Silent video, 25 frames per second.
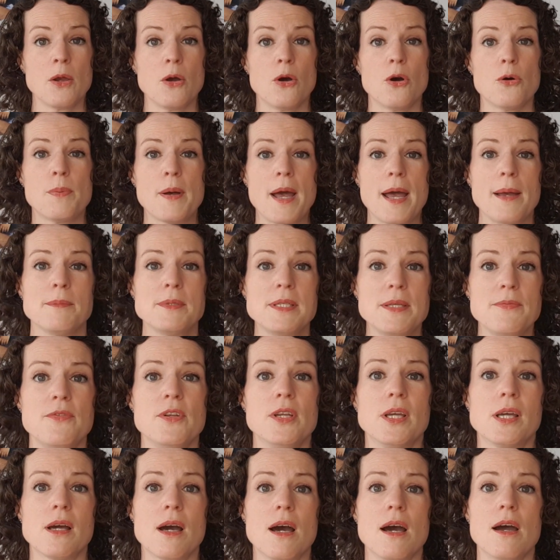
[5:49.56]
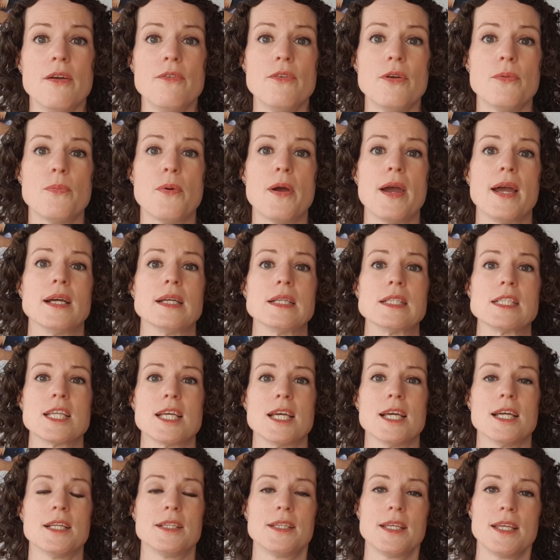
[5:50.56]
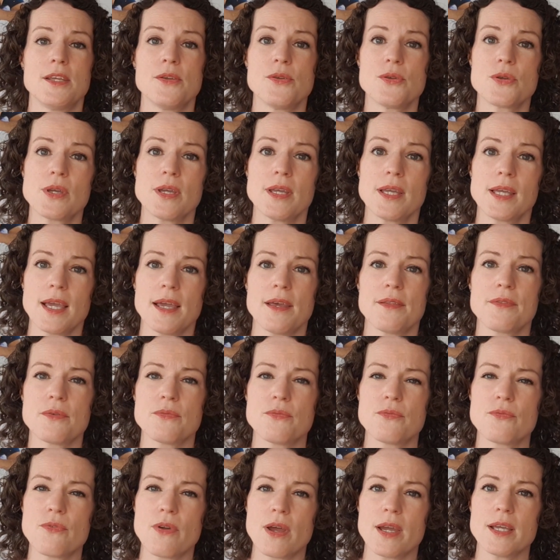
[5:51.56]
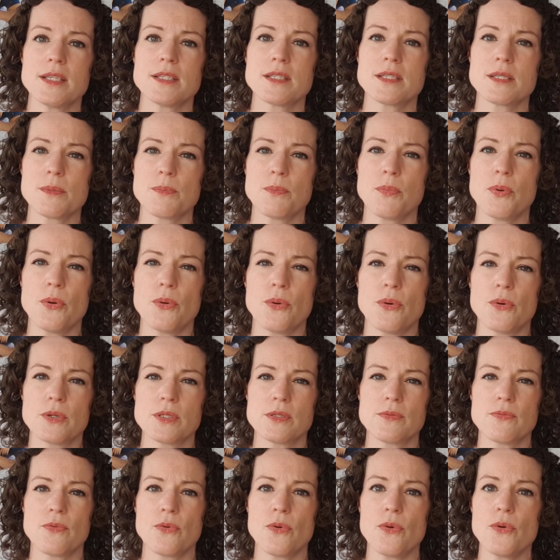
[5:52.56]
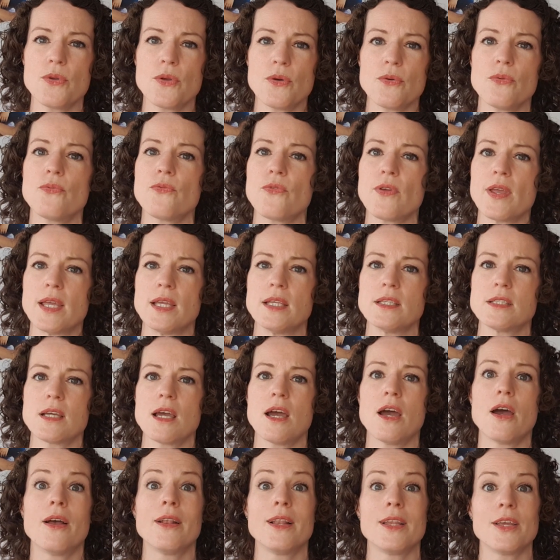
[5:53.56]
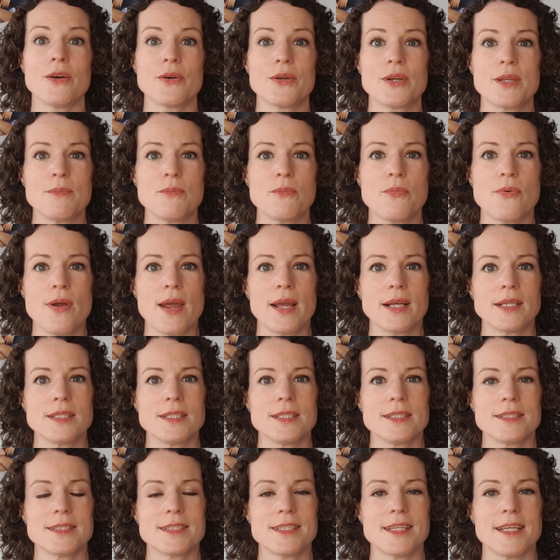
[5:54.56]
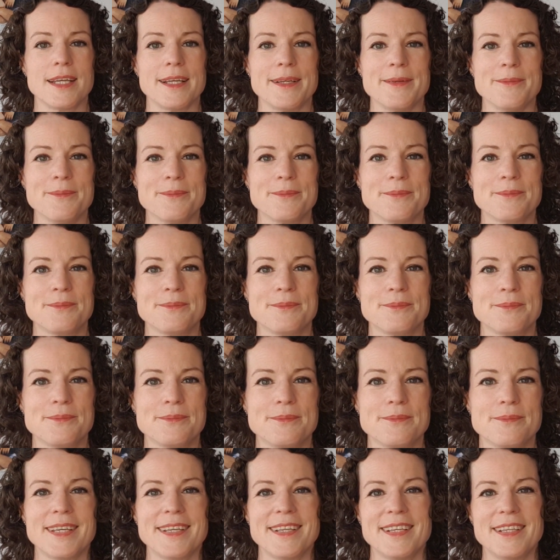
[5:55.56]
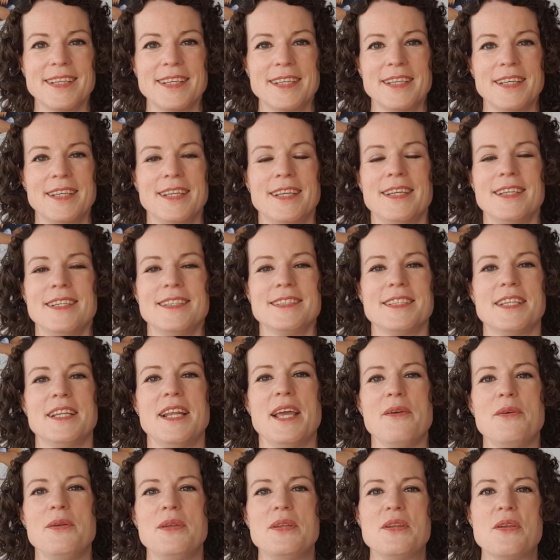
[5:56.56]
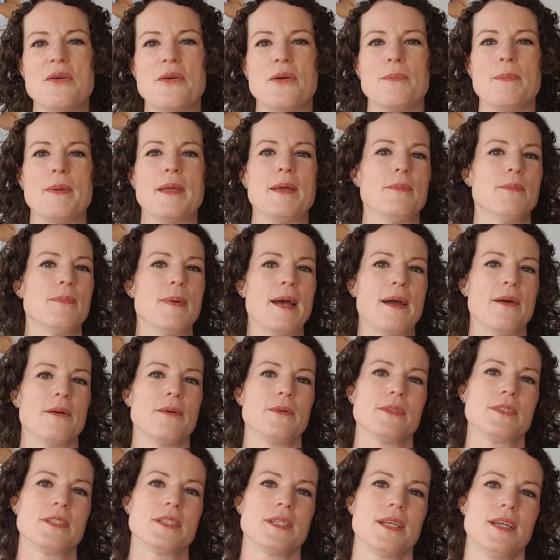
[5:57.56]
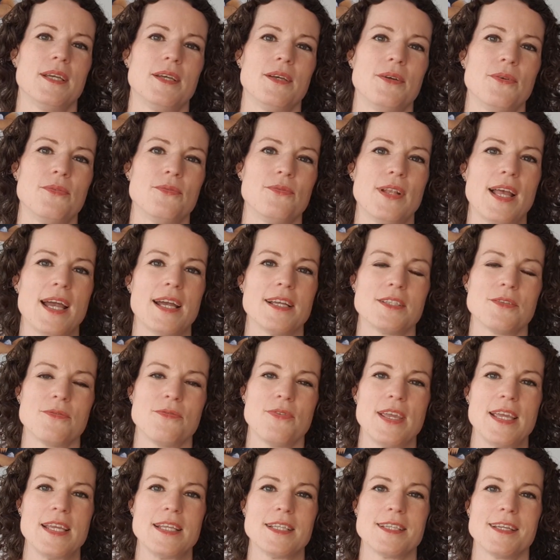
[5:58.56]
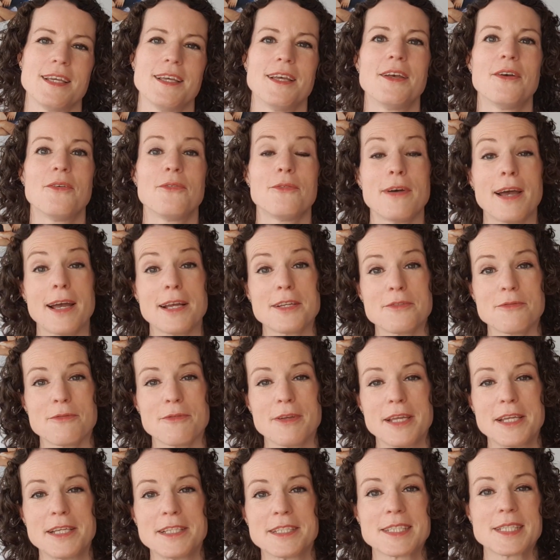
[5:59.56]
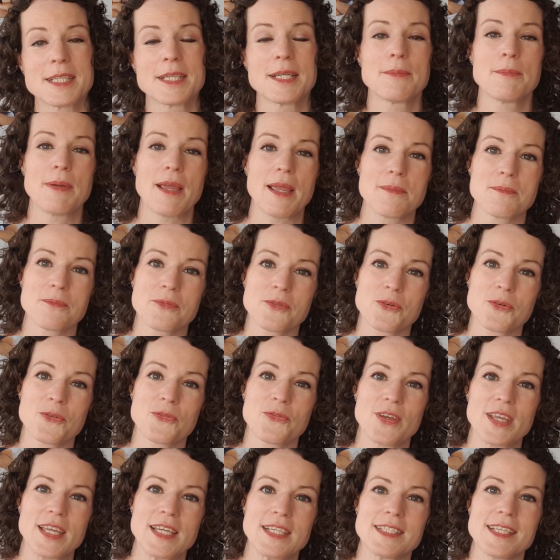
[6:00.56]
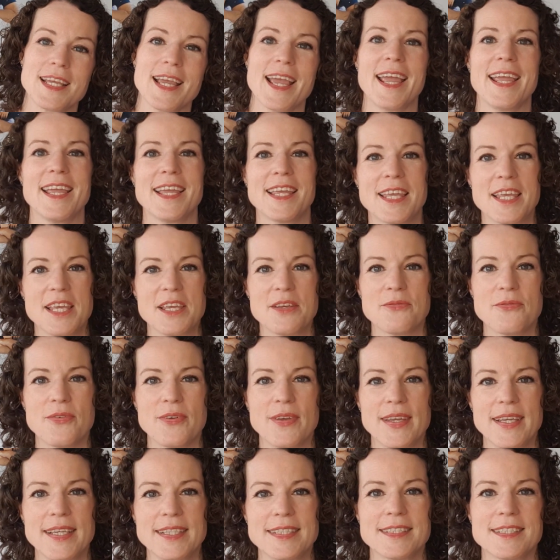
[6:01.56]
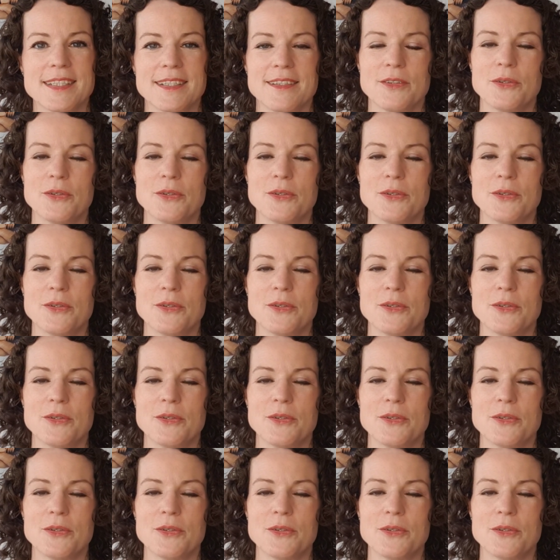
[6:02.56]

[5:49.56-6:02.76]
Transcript: or perhaps even a chiropractor, that you can get the right supports for your feet early on in pregnancy. So now you know a bit about flat feet, fat feet, painful feet, achy feet,